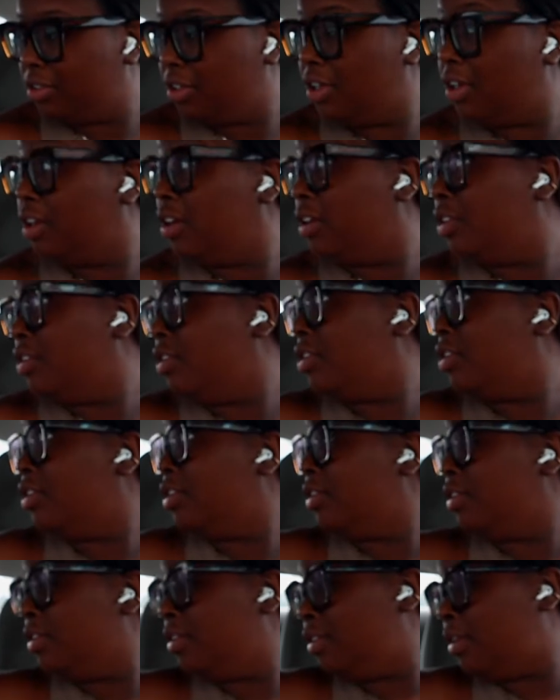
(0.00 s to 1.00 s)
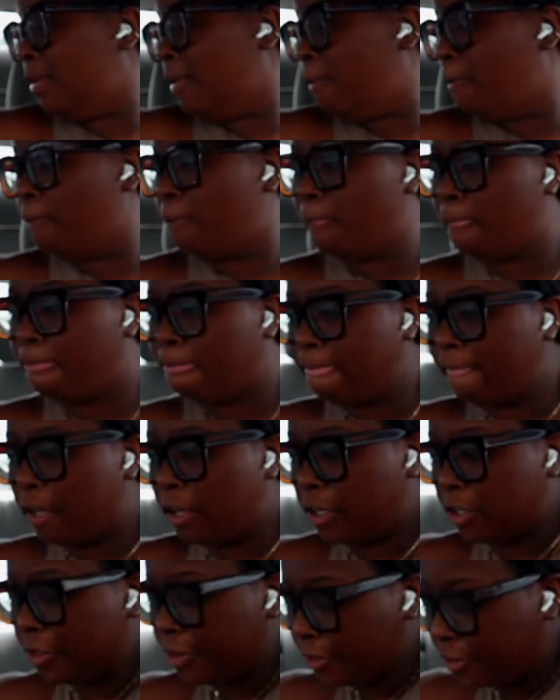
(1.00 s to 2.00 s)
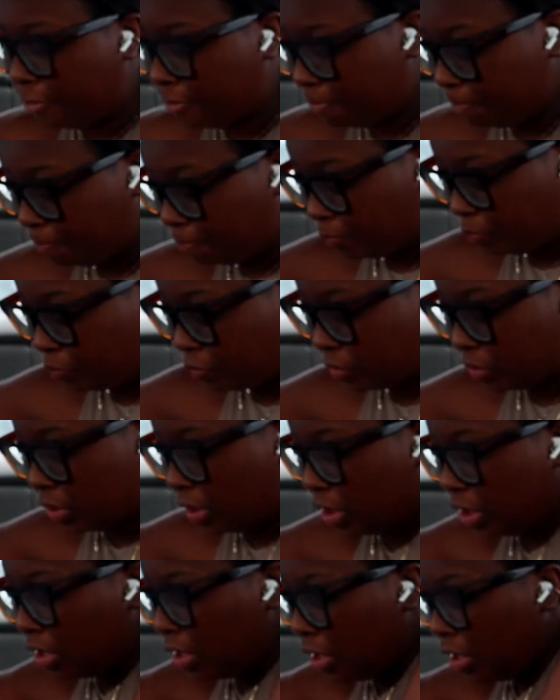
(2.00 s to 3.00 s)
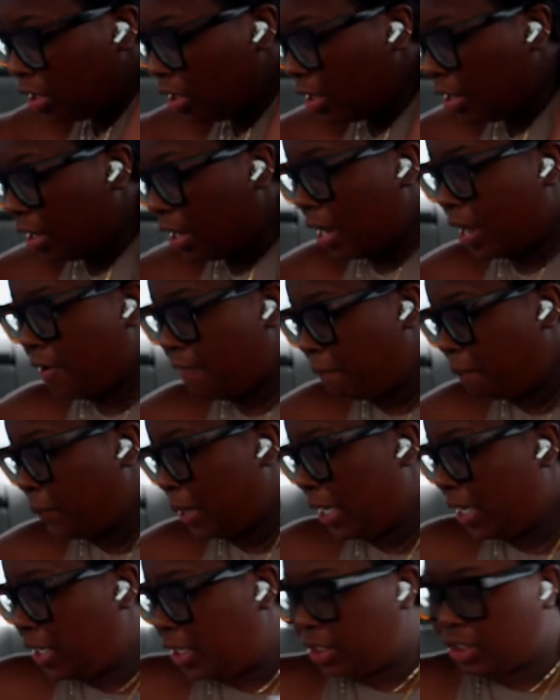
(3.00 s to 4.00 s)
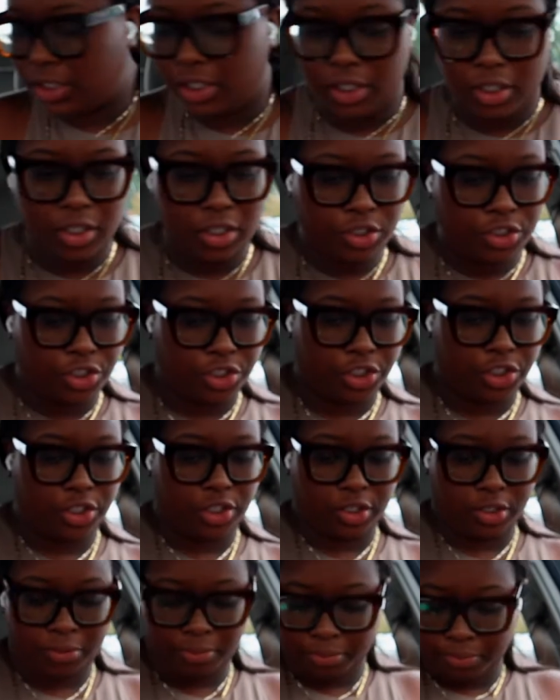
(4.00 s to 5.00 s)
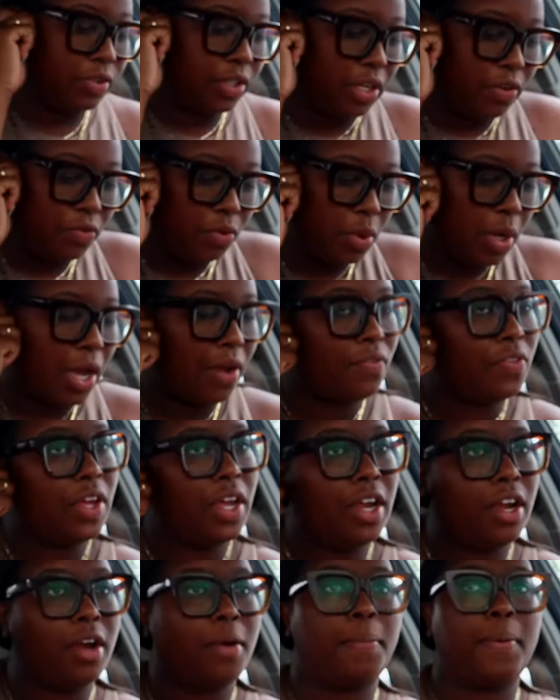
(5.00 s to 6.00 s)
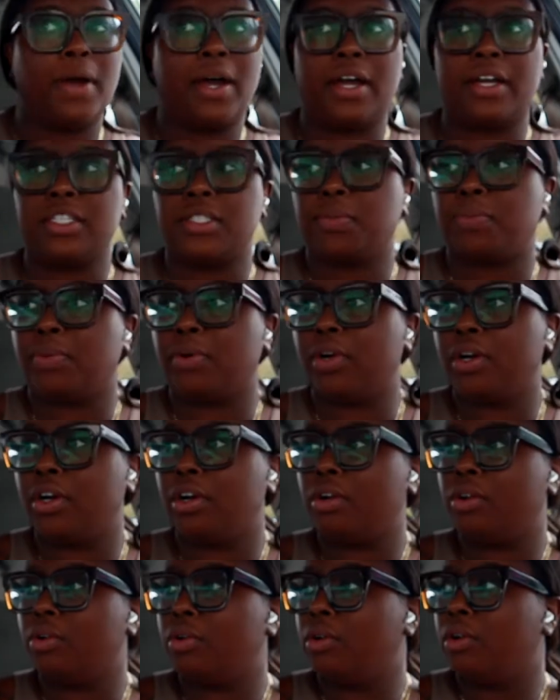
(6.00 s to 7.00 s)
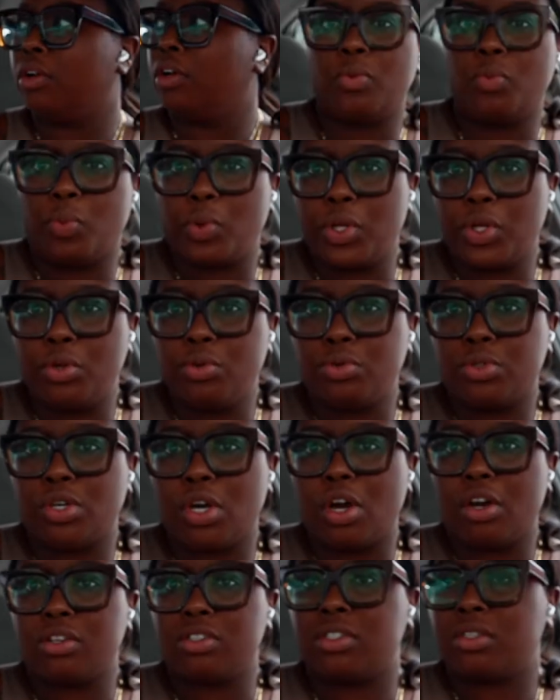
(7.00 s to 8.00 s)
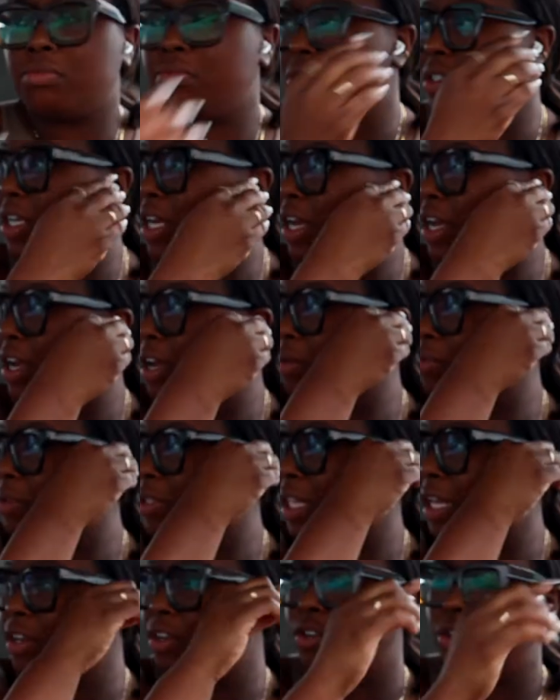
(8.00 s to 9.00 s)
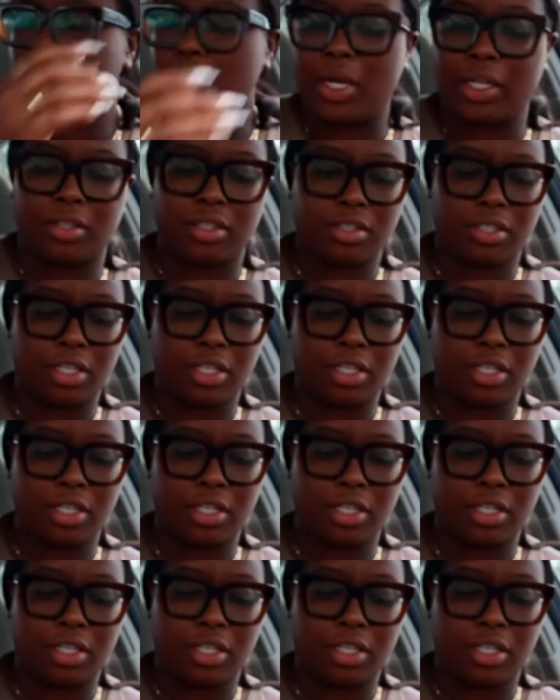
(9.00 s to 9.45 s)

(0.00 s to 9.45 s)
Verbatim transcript: Okay, girl. Um have made it to the gym. If you have the AirPods Pro, when you talk sometimes, like do you have to